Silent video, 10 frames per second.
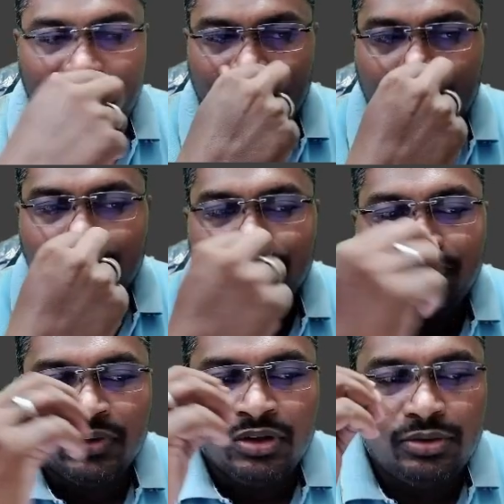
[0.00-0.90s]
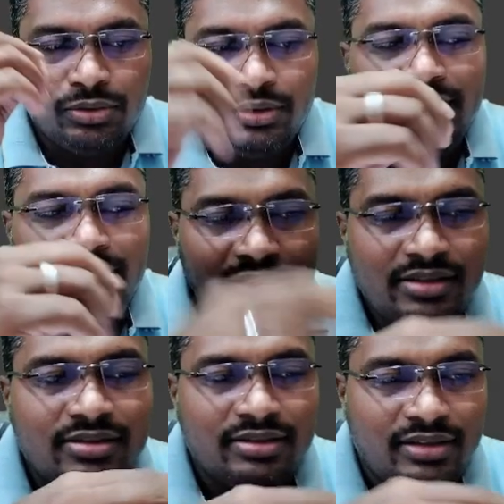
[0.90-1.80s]
Okay. So in
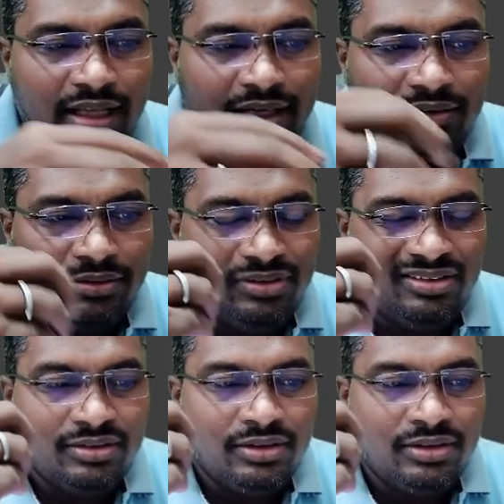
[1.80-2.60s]
this scenario,